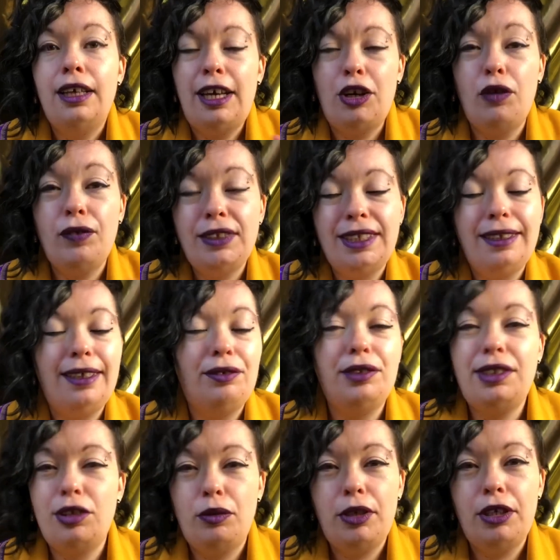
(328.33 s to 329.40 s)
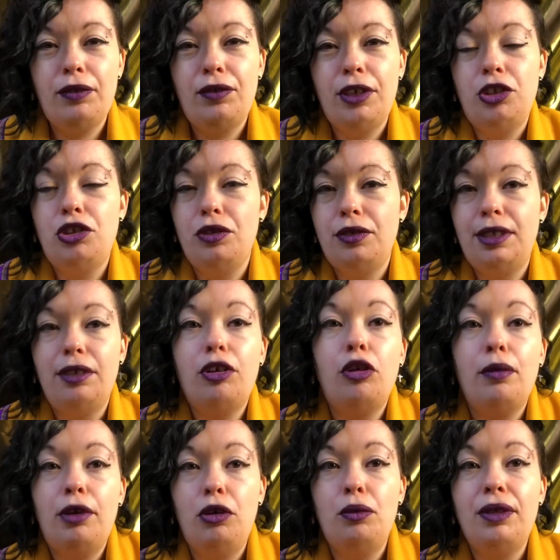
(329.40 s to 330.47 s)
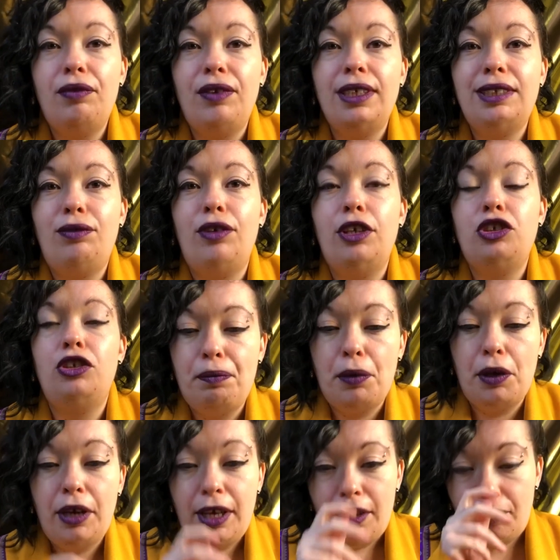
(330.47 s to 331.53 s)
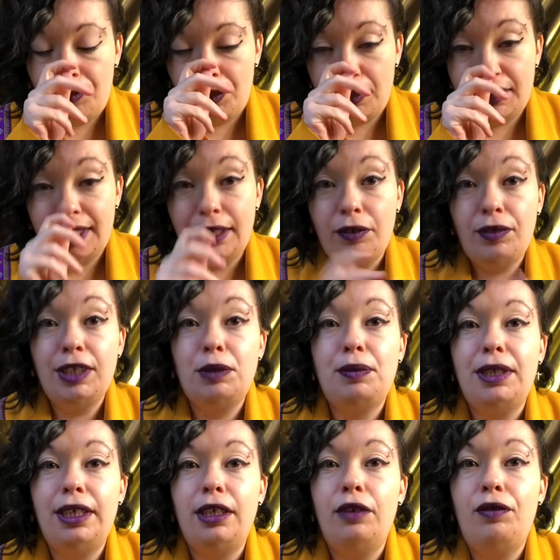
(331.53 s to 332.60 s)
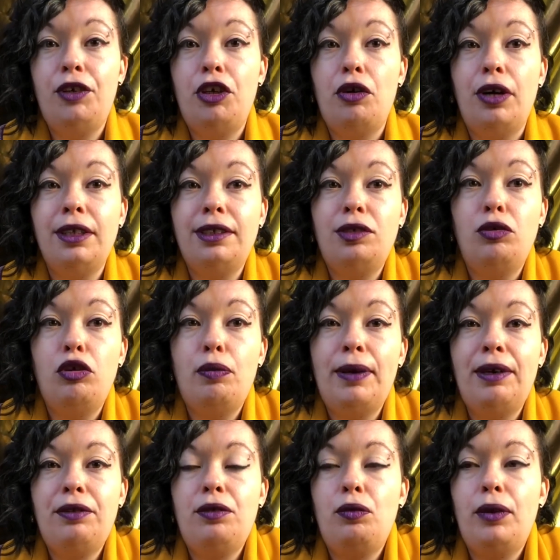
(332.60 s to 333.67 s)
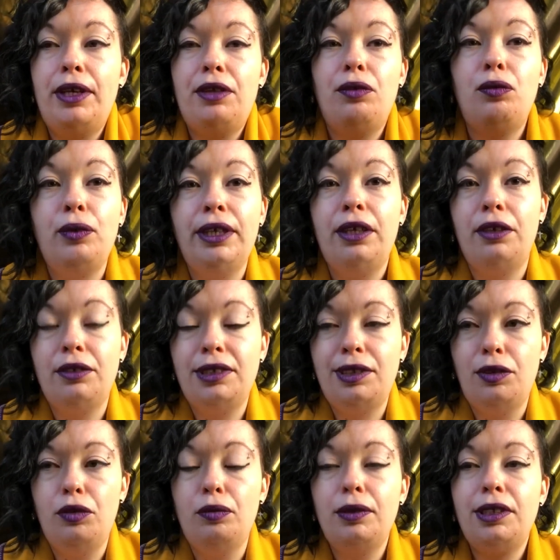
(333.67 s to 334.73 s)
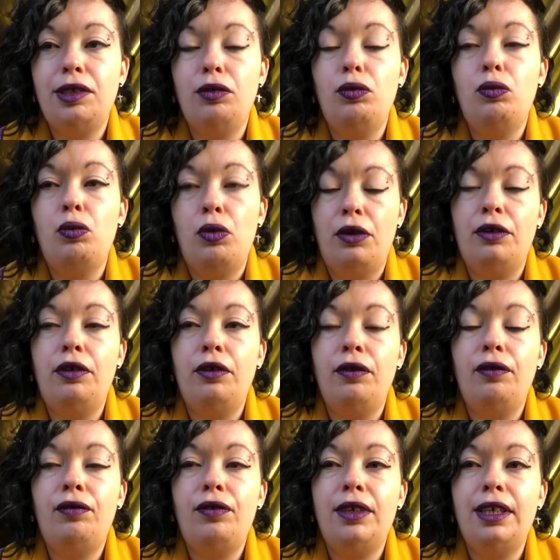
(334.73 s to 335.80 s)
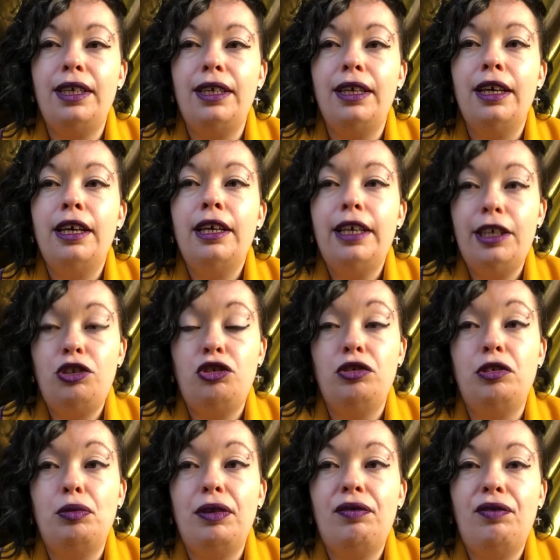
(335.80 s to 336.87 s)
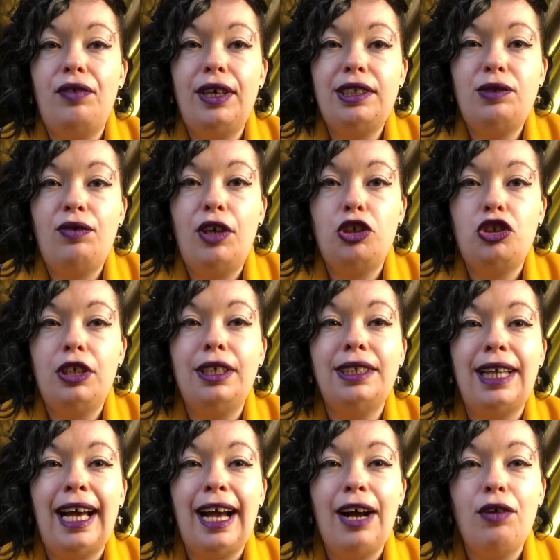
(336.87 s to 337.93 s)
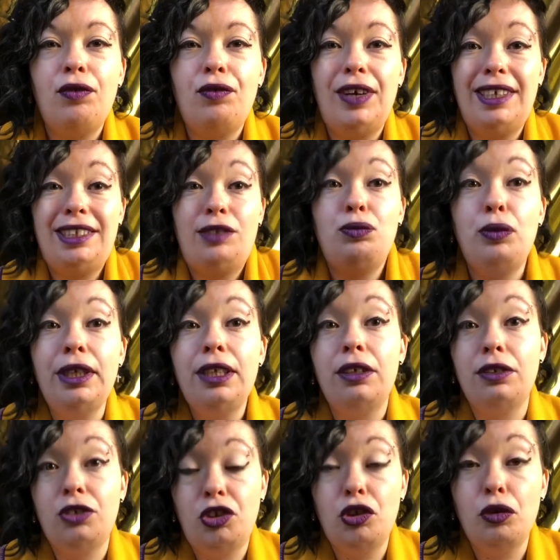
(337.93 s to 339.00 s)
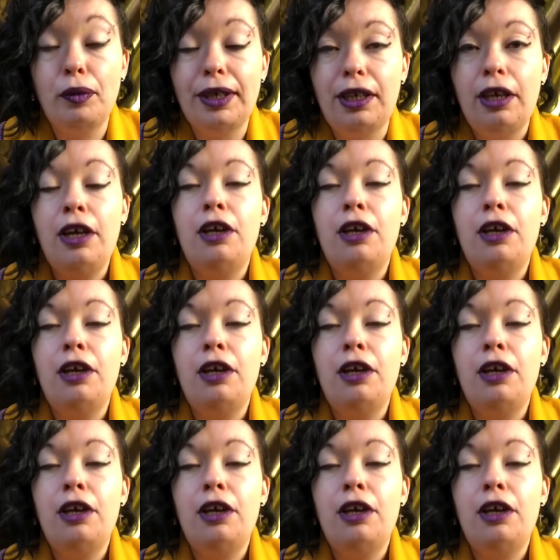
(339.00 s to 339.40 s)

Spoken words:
And obviously there are so many different issues that come along with fast fashion, but for the sake of this particular video I'll talk about the way that we consume. So one of the issues with fast fashion is how fast we consume it.